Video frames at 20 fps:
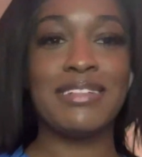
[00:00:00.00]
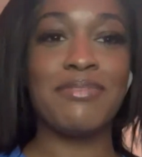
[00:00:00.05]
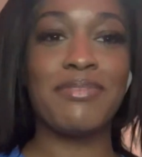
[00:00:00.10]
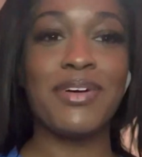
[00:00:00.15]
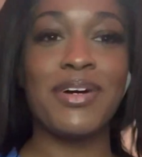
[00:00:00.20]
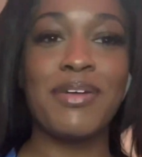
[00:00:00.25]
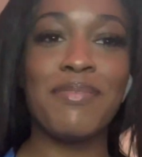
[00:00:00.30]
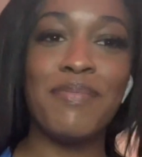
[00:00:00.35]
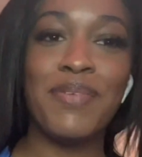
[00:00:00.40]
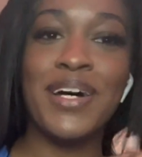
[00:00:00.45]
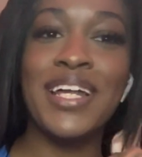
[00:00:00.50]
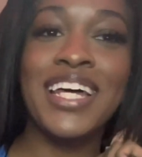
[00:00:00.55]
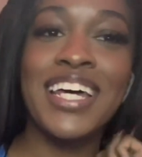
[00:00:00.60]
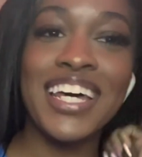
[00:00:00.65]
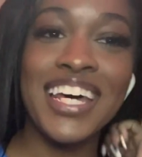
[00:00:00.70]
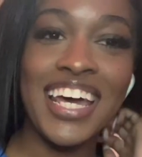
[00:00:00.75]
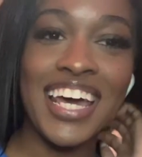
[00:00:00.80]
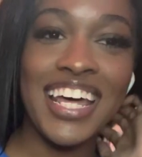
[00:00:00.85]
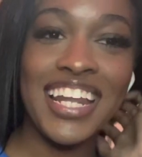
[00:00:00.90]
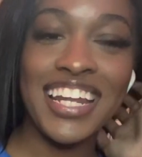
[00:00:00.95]
I'm going to put
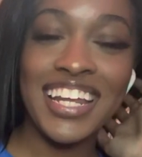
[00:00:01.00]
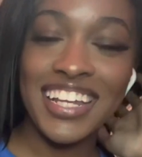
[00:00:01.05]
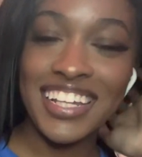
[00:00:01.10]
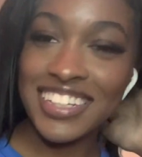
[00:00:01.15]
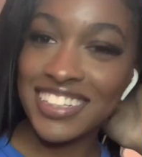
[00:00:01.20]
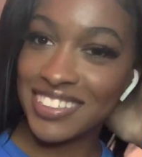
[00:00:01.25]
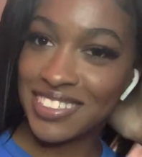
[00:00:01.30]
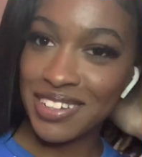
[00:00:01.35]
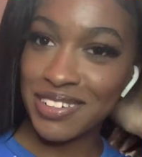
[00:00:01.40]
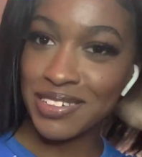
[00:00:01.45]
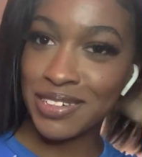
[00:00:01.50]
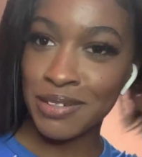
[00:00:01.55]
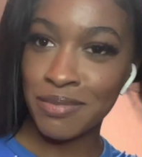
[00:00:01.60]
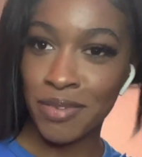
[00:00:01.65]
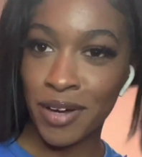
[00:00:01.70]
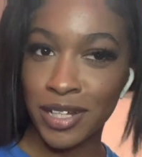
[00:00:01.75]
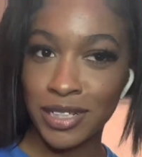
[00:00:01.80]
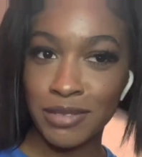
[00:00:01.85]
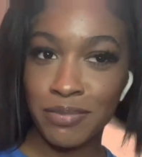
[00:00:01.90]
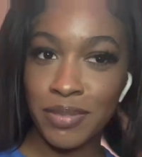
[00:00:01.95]
it in the description
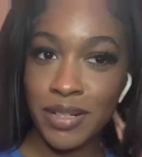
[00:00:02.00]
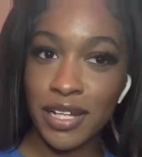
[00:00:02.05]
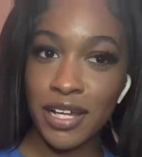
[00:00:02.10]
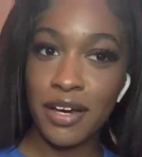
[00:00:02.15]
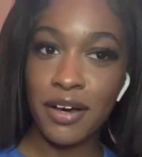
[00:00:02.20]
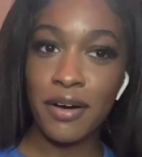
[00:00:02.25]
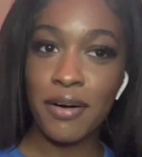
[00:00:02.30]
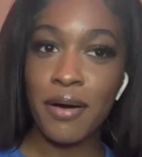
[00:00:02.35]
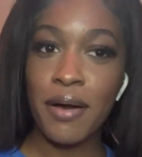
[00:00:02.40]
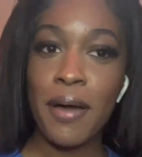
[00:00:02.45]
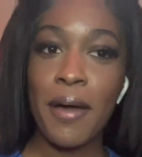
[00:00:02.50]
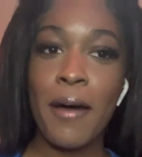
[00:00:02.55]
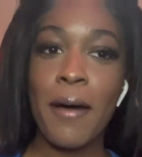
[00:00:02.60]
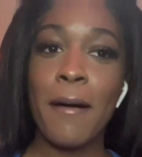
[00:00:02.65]
box below.